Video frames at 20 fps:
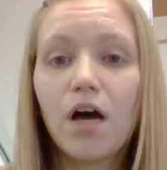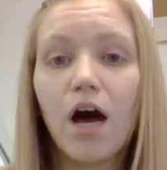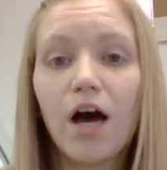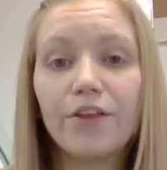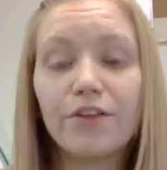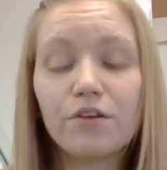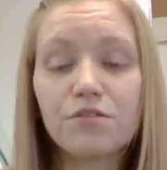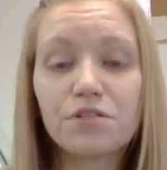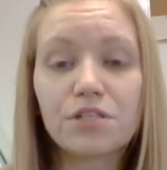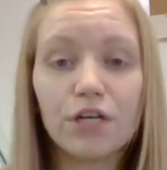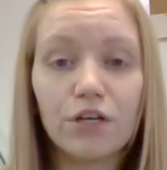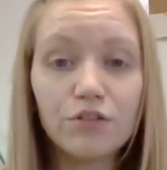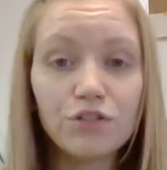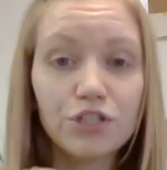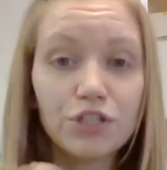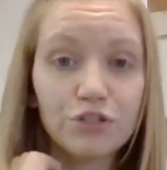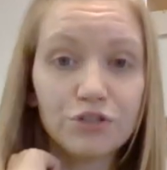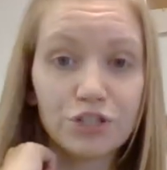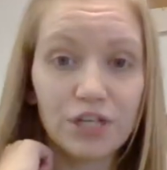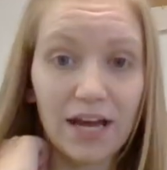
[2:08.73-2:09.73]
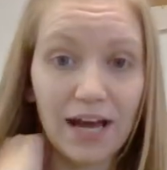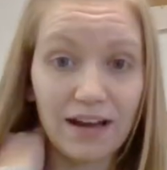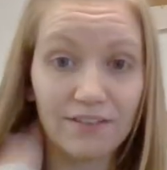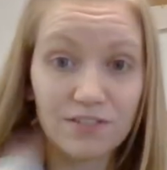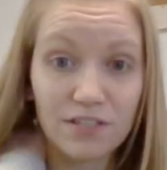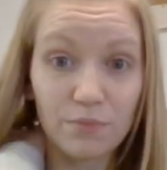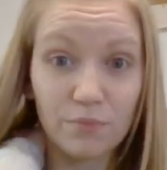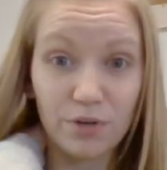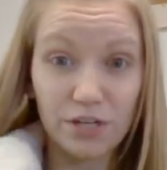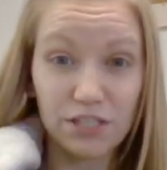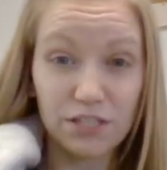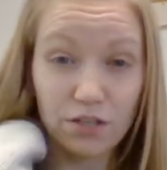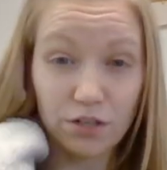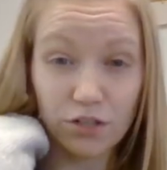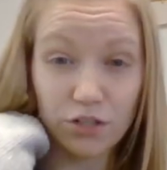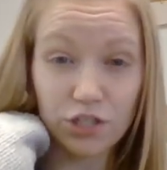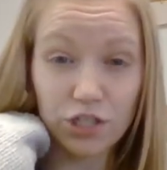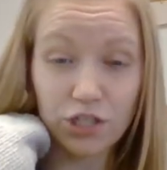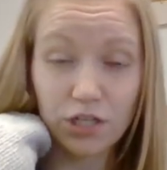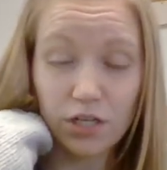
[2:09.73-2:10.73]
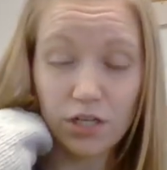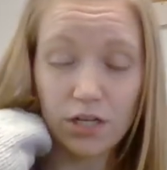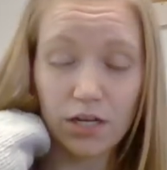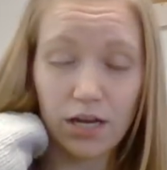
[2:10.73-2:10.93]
On those notes, you should have some research,